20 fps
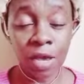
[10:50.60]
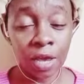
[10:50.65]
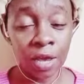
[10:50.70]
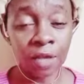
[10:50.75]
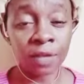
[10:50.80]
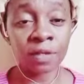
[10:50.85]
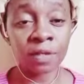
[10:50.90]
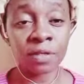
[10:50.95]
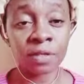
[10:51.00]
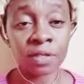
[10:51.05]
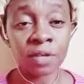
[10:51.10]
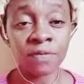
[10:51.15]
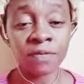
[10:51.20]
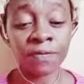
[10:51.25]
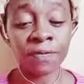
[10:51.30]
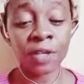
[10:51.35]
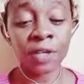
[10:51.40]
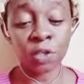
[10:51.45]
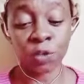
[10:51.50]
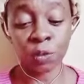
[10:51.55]
are the same
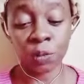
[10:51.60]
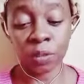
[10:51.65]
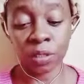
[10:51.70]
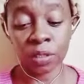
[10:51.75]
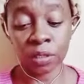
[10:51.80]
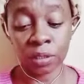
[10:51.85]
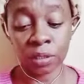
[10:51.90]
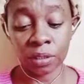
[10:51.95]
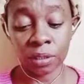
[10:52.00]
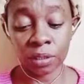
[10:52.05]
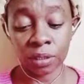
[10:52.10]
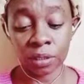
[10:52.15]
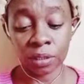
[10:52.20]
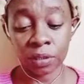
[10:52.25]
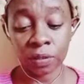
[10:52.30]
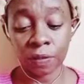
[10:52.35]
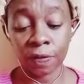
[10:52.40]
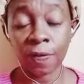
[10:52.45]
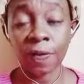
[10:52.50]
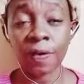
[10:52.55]
factories
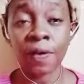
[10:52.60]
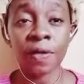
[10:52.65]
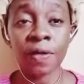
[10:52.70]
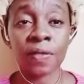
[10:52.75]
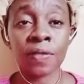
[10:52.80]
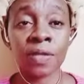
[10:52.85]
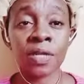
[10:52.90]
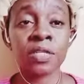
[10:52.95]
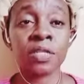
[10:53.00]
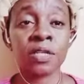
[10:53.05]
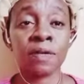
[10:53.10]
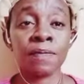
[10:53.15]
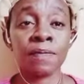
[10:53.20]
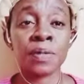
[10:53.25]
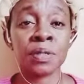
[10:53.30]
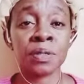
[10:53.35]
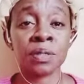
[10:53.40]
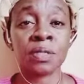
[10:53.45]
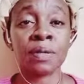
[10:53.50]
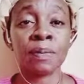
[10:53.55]
that have
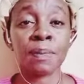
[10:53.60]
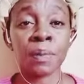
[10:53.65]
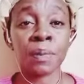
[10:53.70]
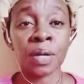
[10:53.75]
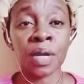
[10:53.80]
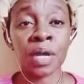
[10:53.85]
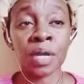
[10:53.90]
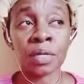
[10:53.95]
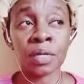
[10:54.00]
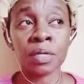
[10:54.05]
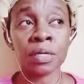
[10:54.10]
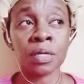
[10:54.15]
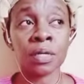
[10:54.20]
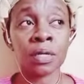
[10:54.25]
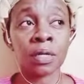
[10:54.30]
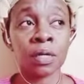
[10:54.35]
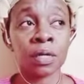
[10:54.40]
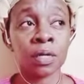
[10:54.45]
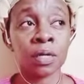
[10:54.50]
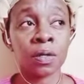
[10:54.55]
been supplying
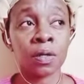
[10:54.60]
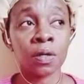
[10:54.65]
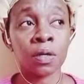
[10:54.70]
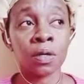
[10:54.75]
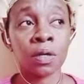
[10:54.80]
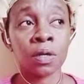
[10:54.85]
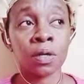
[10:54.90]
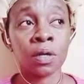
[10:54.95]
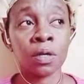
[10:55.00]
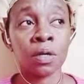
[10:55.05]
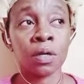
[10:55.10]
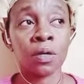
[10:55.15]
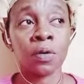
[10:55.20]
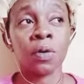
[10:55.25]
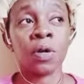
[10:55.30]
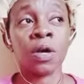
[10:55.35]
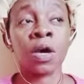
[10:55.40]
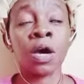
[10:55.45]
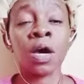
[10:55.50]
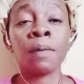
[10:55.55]

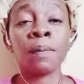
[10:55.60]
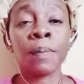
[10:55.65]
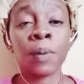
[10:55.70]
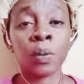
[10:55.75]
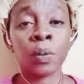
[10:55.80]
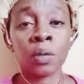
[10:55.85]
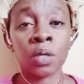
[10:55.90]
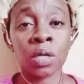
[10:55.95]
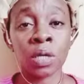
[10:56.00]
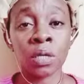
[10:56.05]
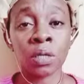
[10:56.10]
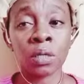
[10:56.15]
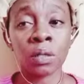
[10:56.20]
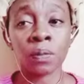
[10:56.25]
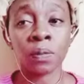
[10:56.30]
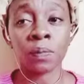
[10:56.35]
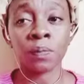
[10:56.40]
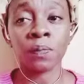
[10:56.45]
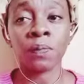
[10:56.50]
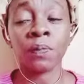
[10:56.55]
gunpowder
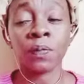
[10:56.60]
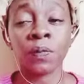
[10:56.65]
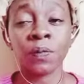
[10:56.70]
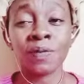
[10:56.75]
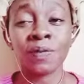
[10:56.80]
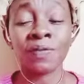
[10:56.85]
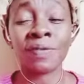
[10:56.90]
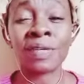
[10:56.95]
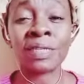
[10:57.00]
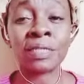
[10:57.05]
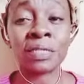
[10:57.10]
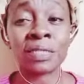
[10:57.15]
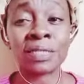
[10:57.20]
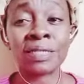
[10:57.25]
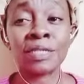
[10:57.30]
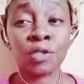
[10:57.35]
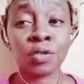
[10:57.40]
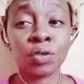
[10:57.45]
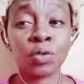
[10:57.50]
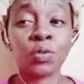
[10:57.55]
that
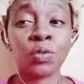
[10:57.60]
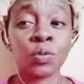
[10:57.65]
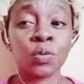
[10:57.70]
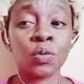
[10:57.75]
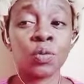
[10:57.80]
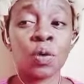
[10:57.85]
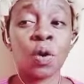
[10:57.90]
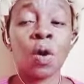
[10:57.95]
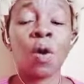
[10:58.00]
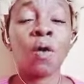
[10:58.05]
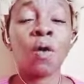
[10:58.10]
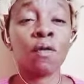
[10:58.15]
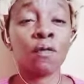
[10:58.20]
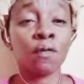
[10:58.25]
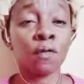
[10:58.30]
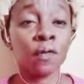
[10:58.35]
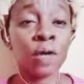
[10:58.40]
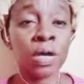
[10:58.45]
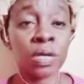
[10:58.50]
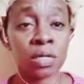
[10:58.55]
need to
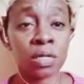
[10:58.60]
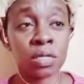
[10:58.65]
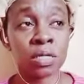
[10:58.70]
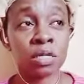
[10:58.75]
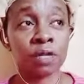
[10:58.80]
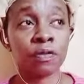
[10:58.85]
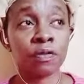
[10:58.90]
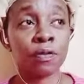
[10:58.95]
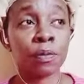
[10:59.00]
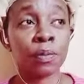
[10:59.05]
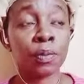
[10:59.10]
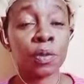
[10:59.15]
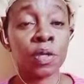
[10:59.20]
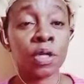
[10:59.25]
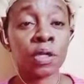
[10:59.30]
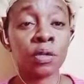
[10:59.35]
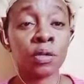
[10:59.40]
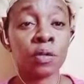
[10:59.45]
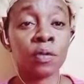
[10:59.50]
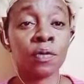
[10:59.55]
convert from
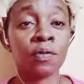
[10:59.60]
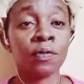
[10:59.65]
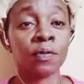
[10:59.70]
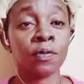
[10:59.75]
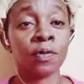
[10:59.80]
production of